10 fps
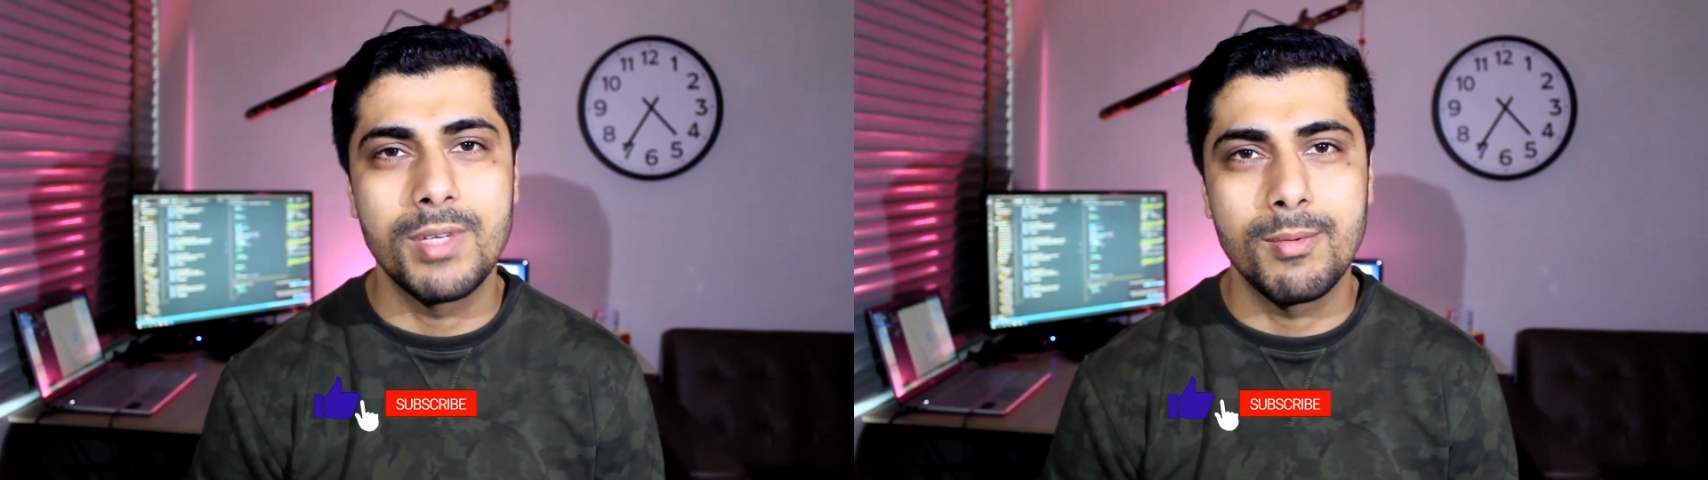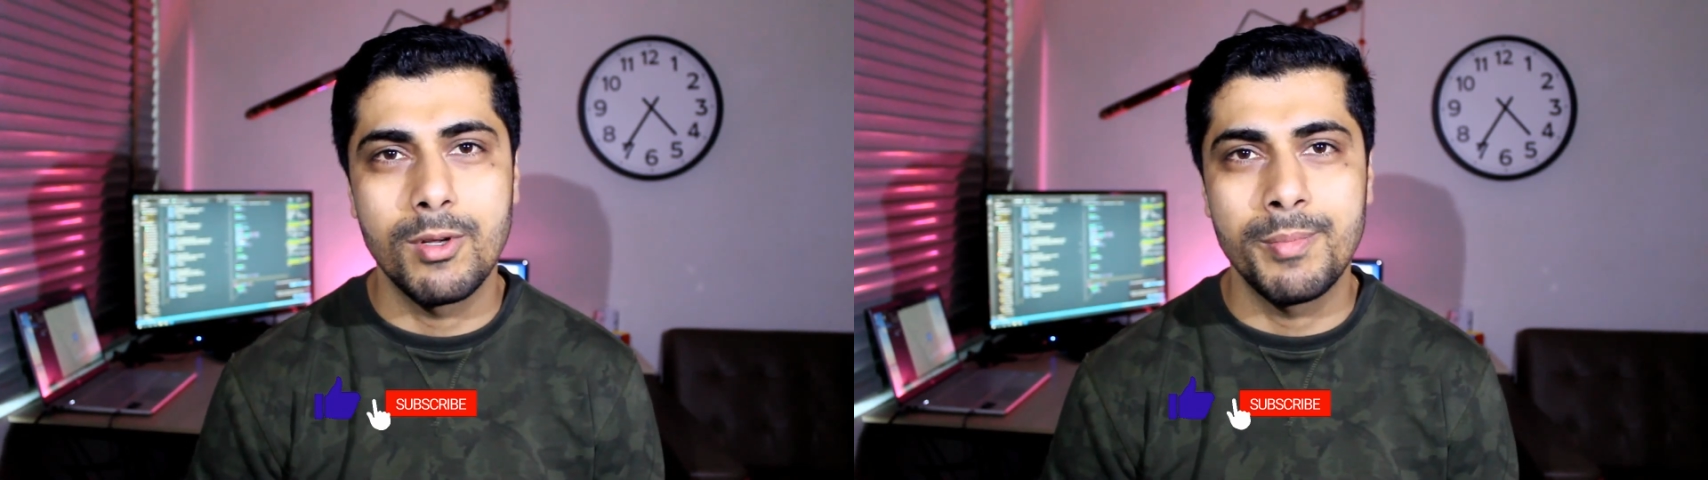
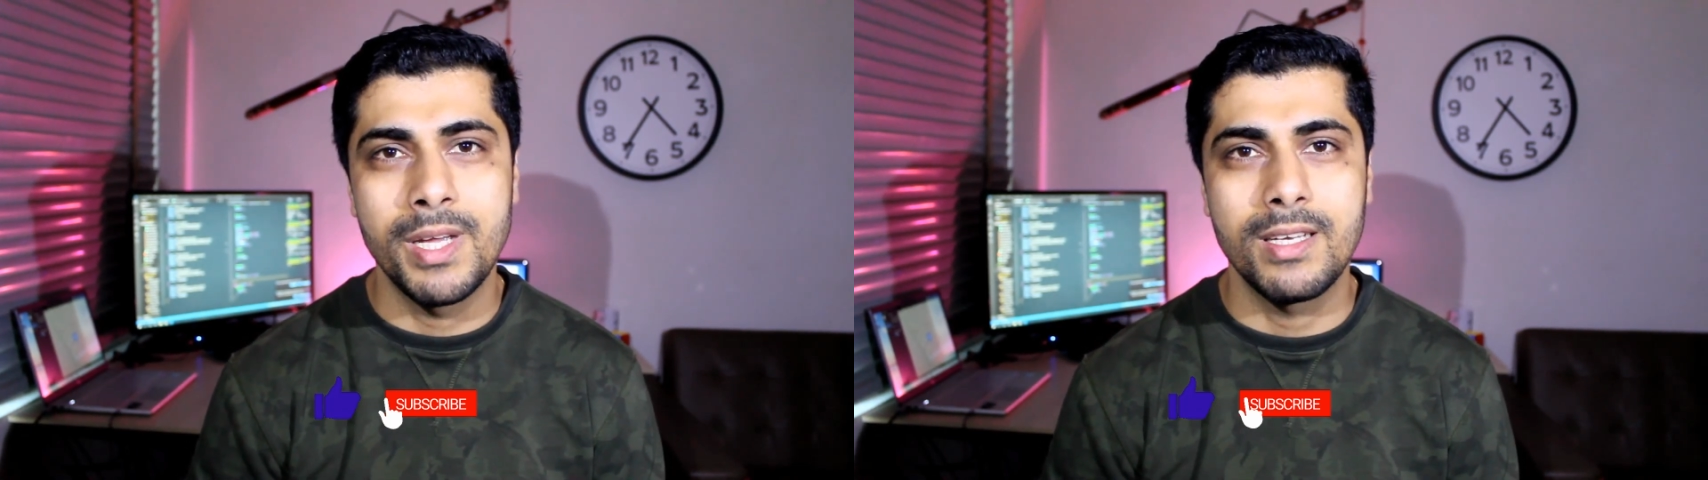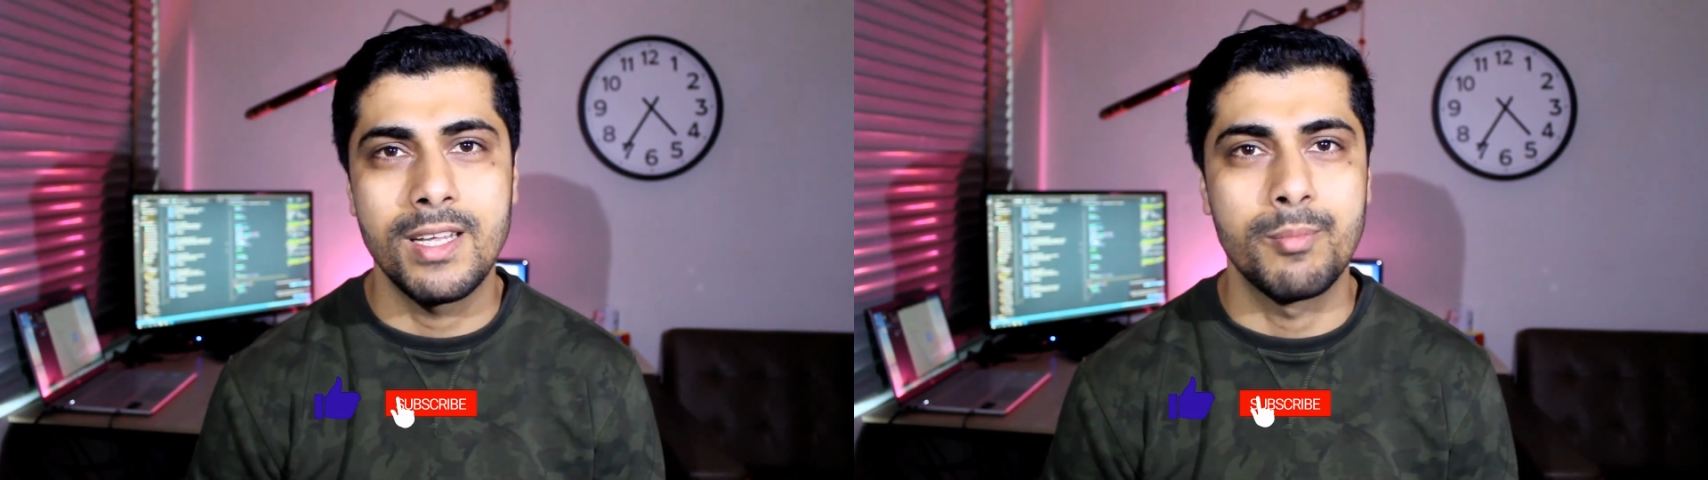
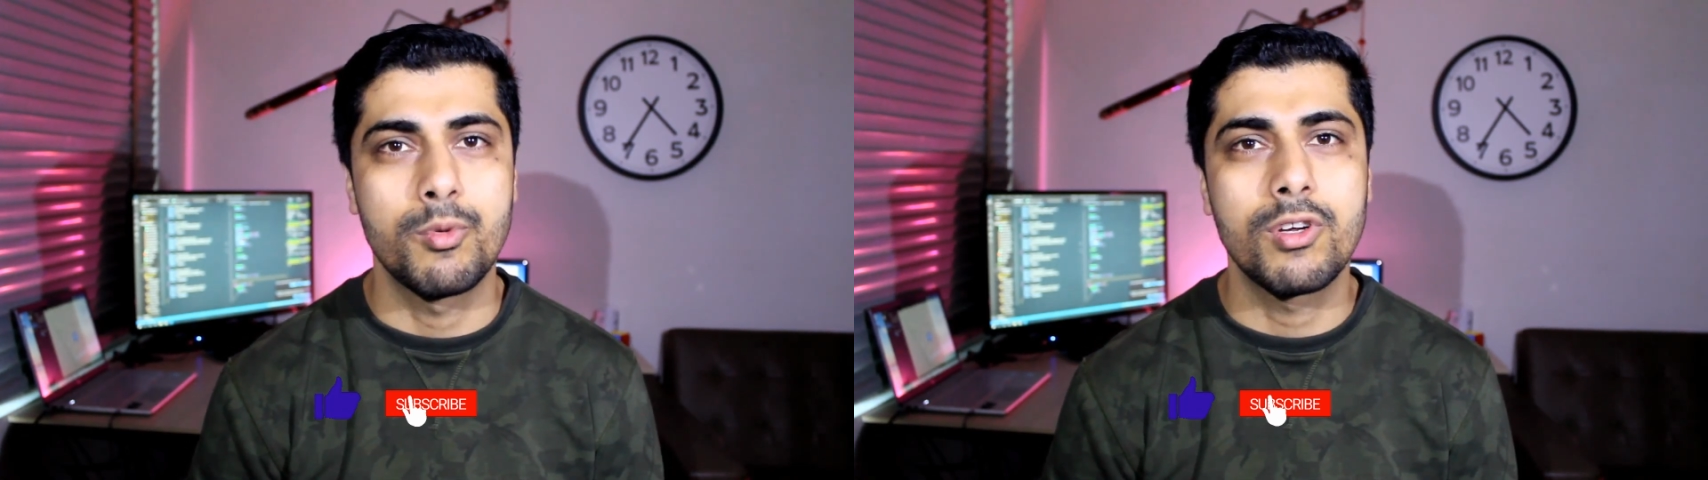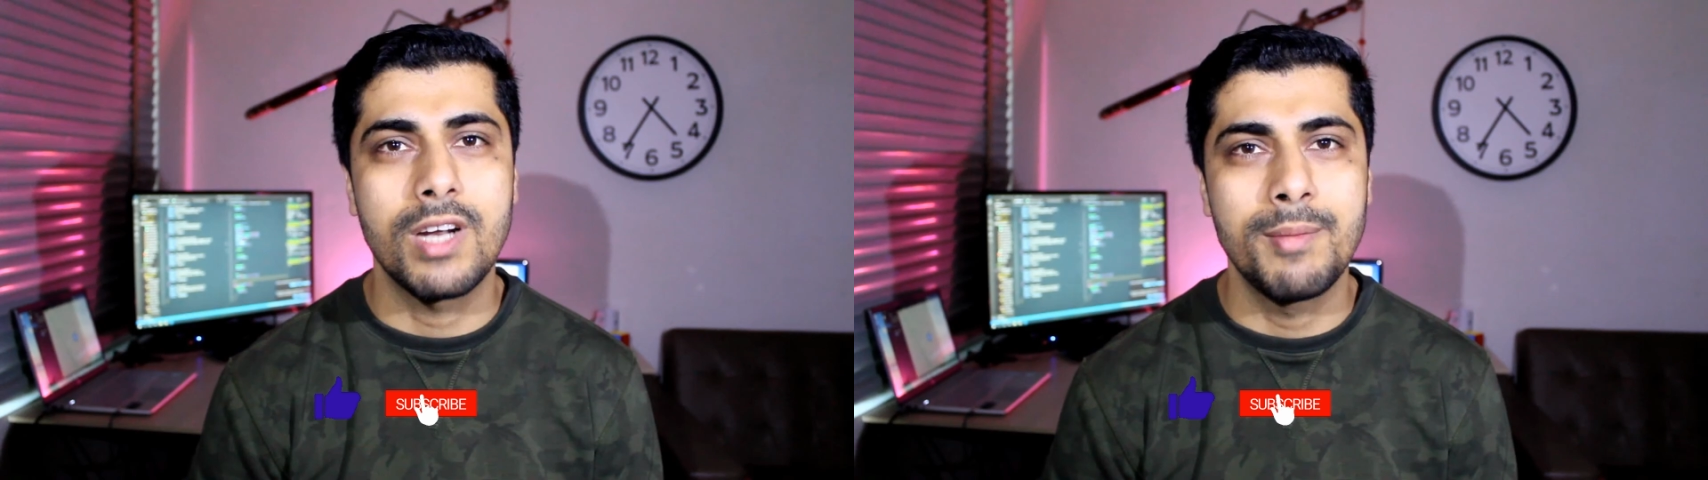development and
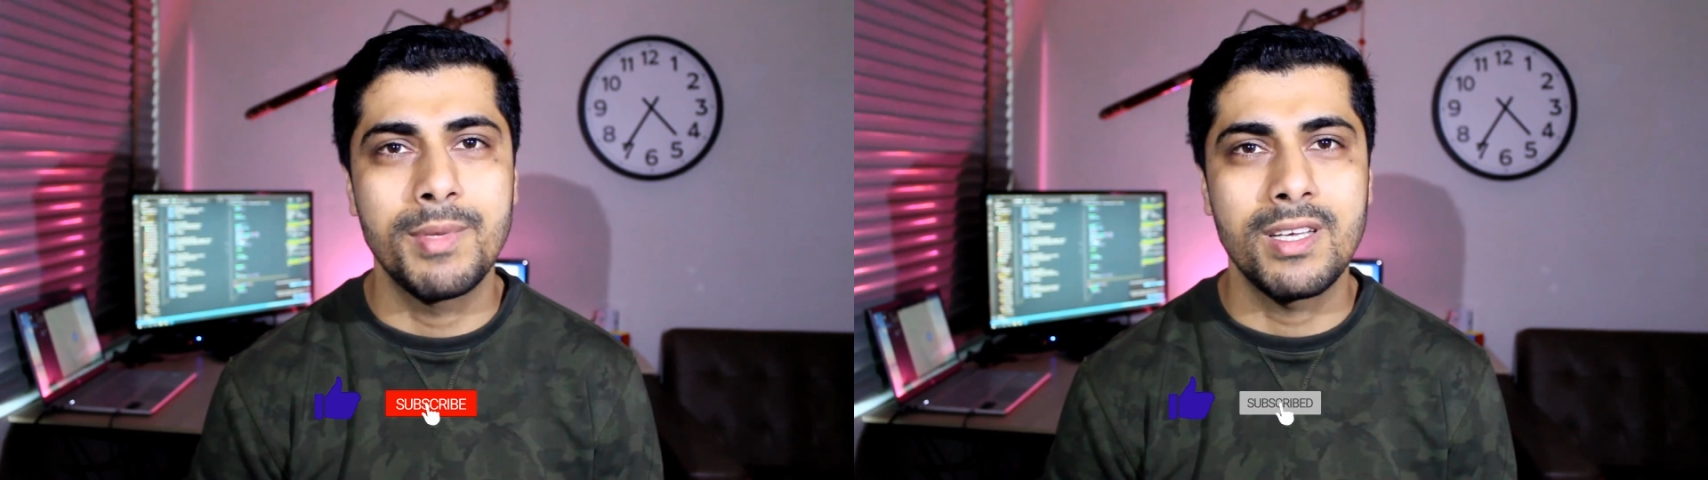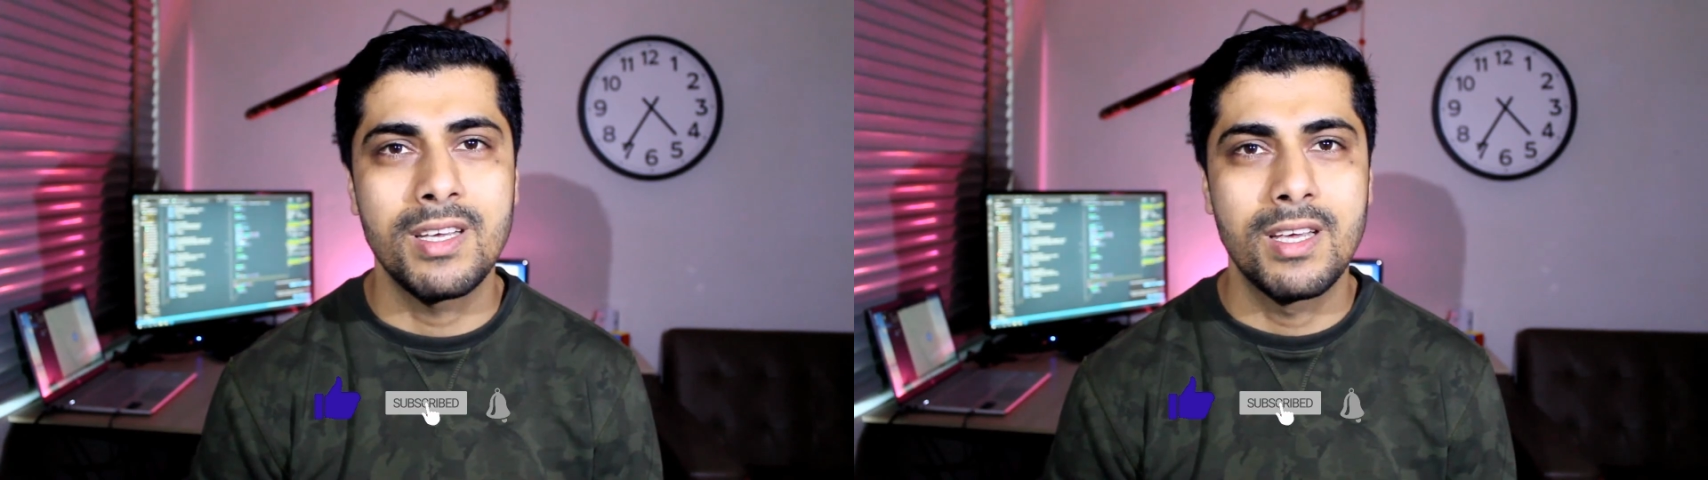
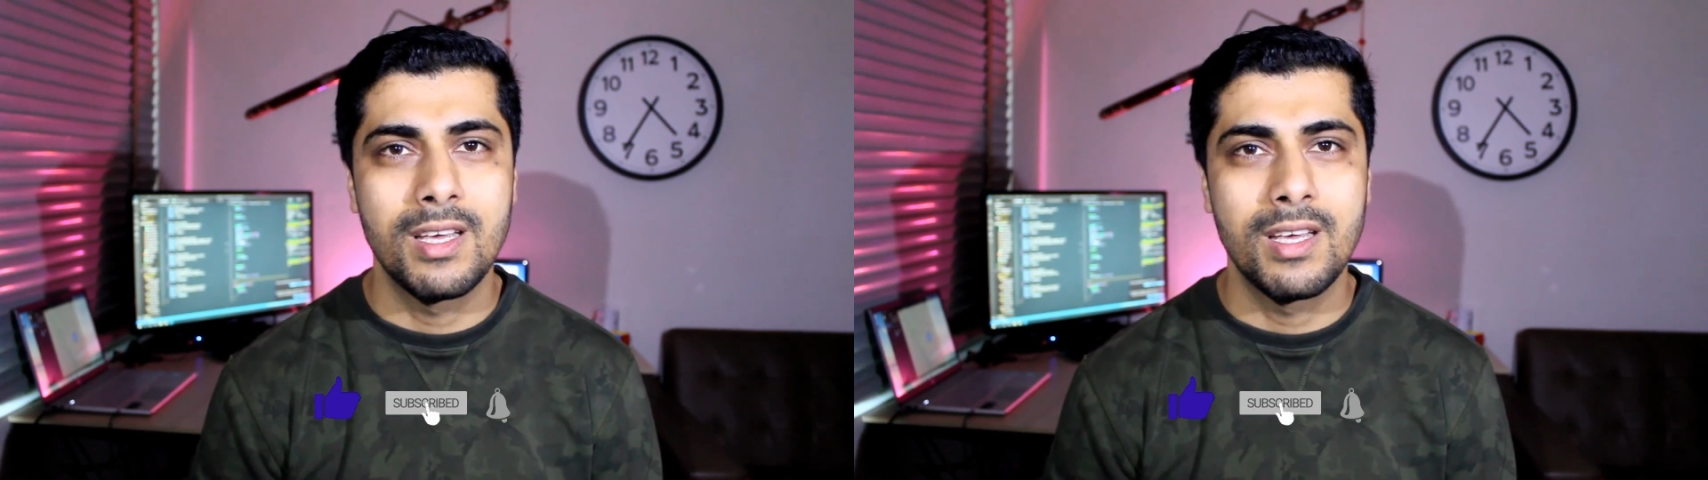programming,